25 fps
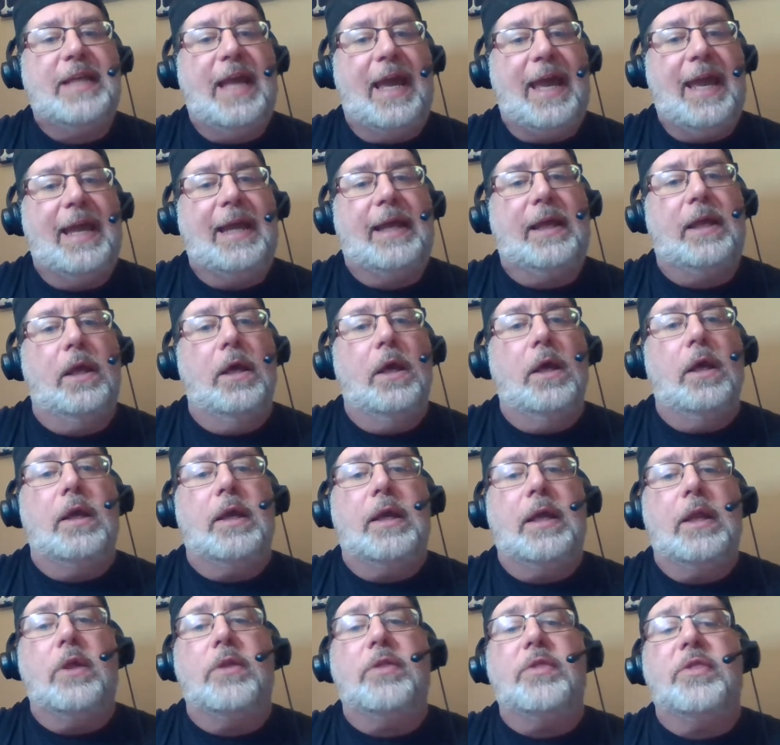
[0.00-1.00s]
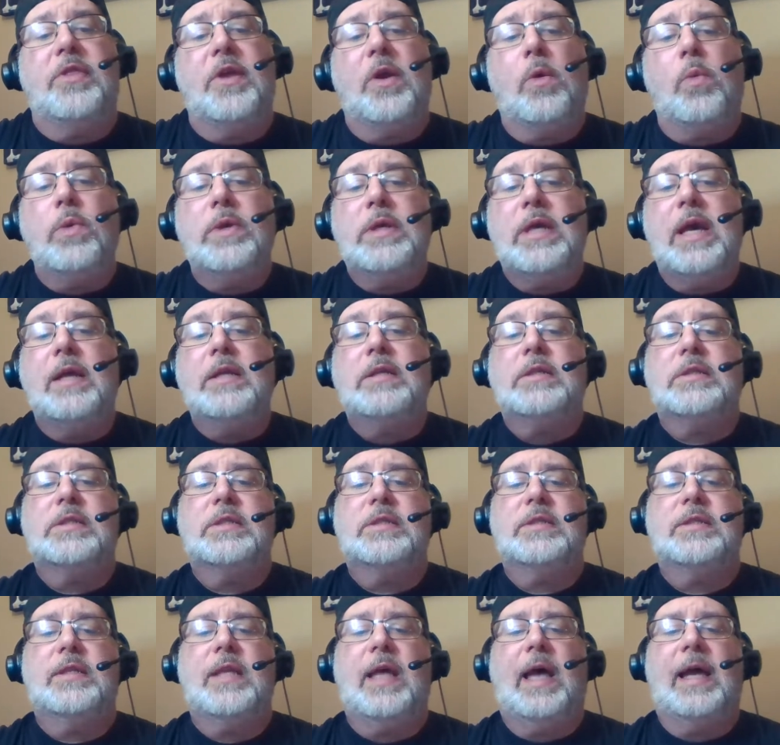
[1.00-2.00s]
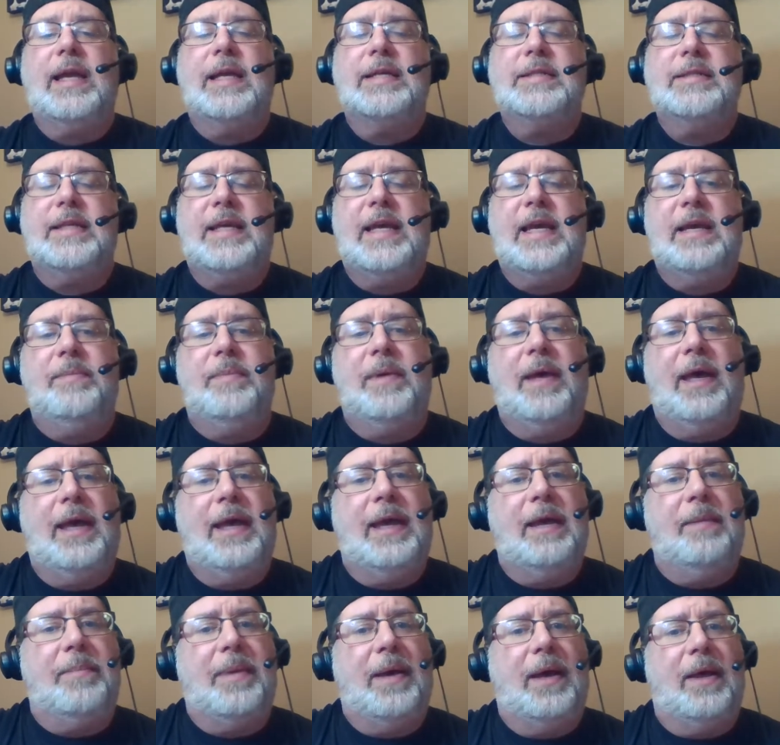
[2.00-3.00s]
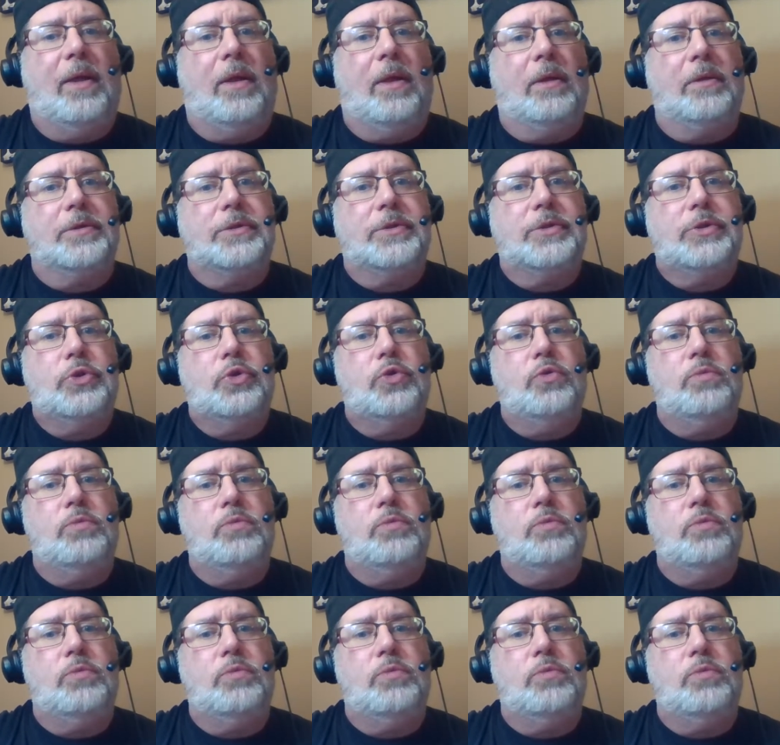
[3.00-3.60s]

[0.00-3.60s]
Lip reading: take. There was it's I guess eBay about